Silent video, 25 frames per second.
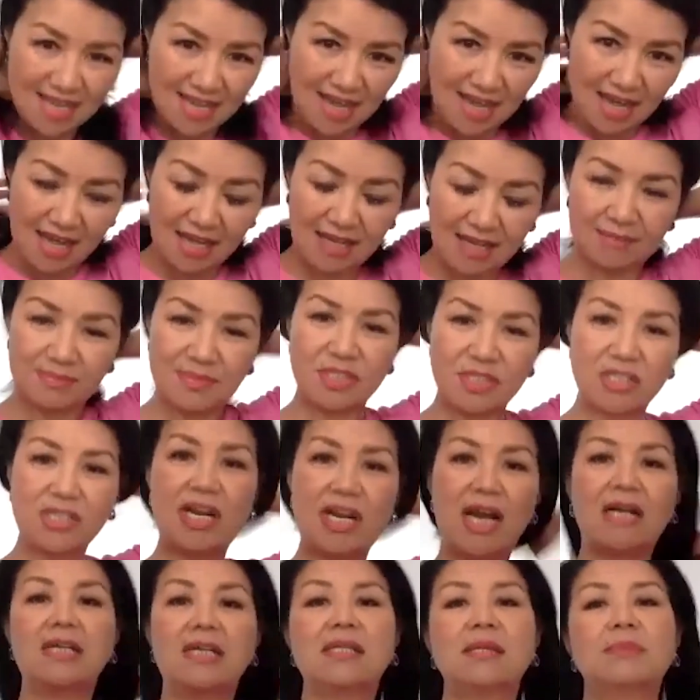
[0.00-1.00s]
um,
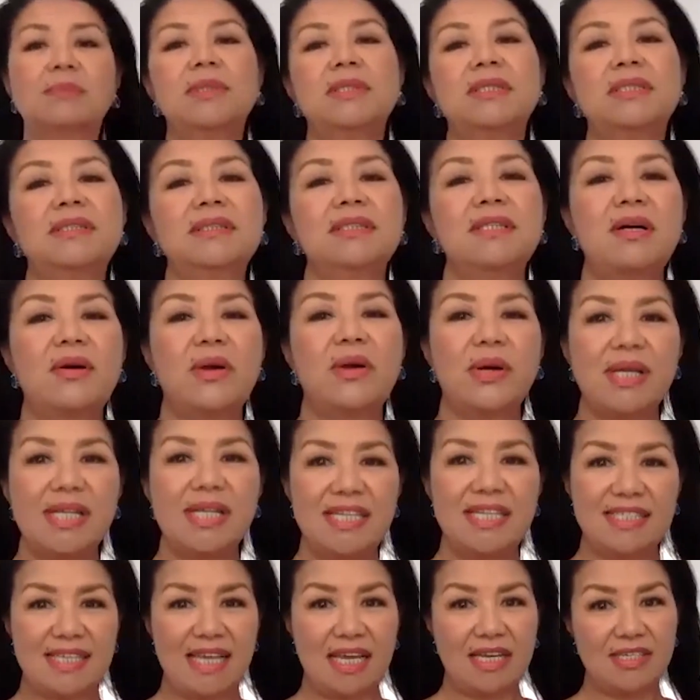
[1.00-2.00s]
charitable
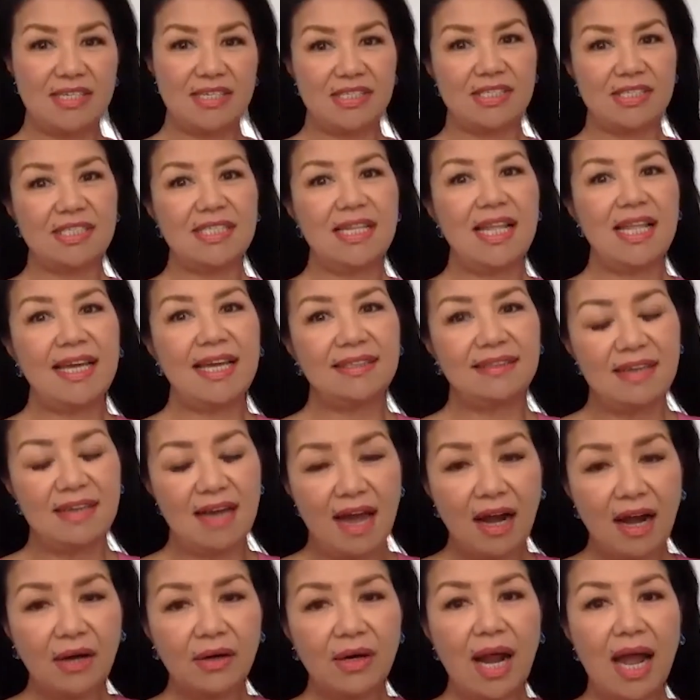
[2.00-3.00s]
organization like
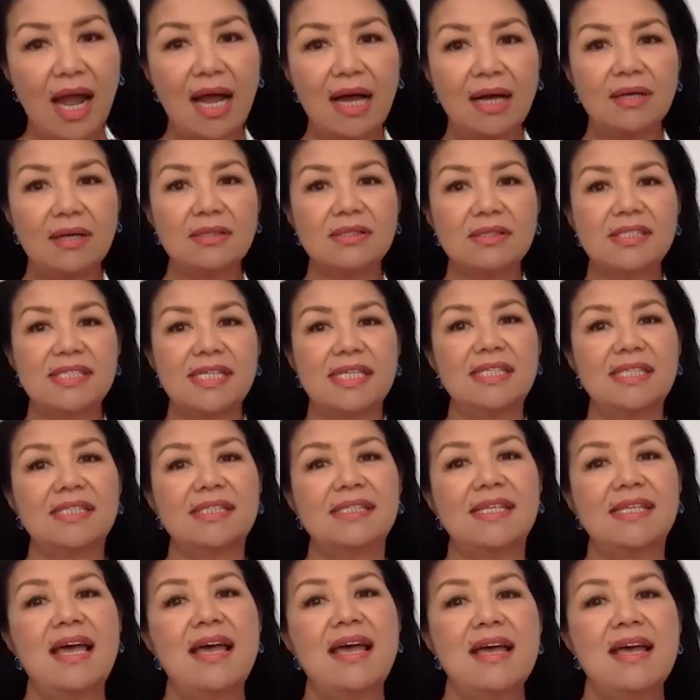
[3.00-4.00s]
our house
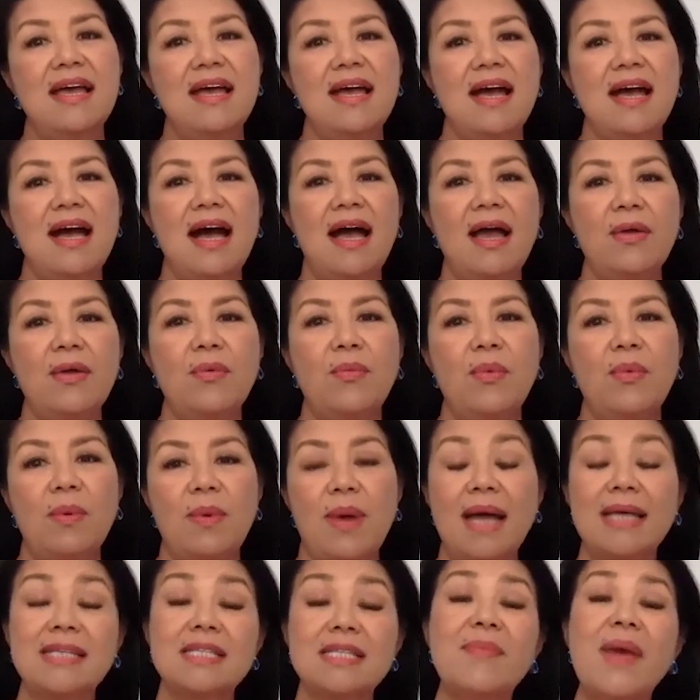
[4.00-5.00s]
and i
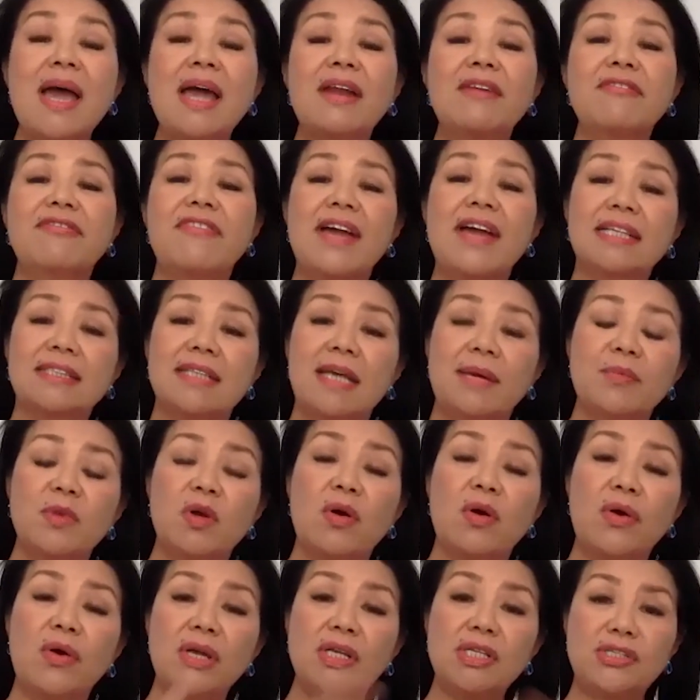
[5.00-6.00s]
as a matter of fact i'm
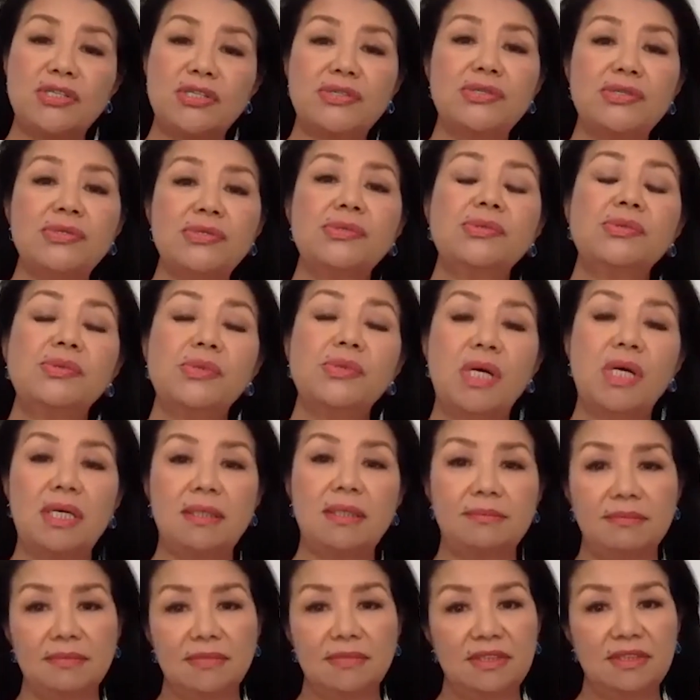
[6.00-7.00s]
going to
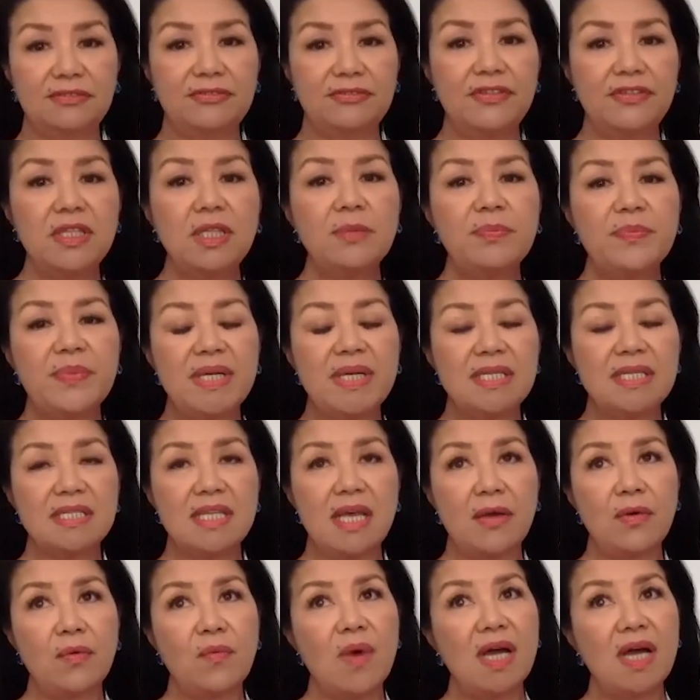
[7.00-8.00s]
um, the philippines
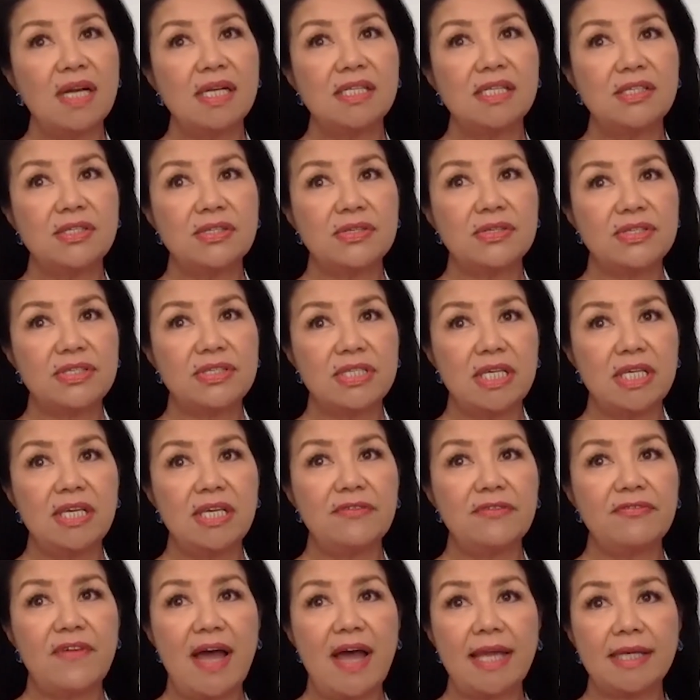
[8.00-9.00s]
i wanted to see
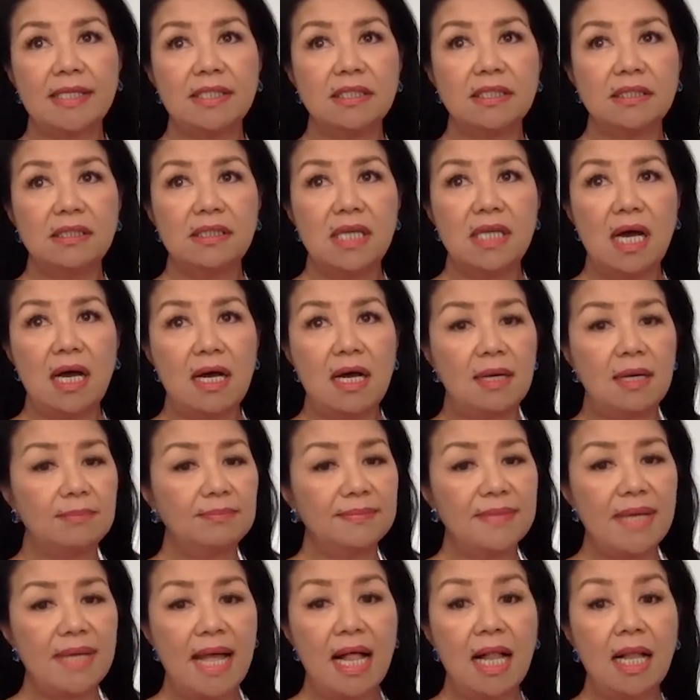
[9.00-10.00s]
if i could
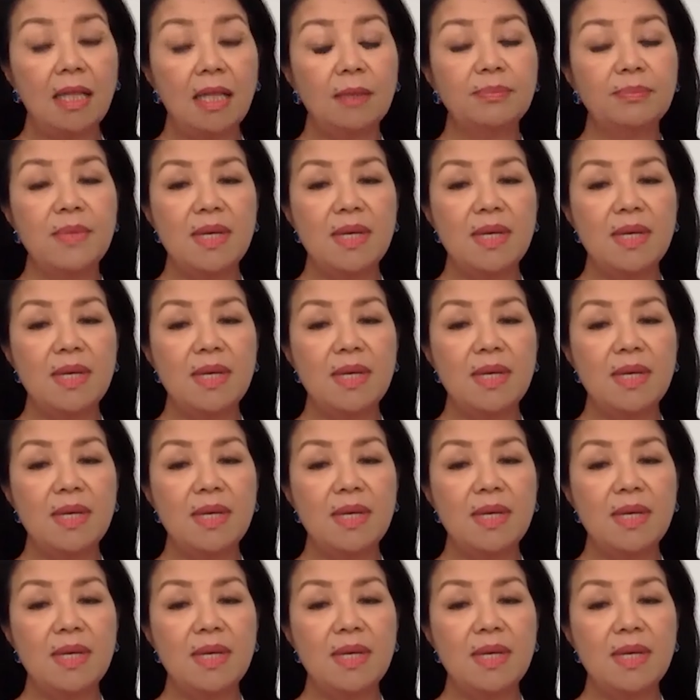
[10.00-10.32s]
um, help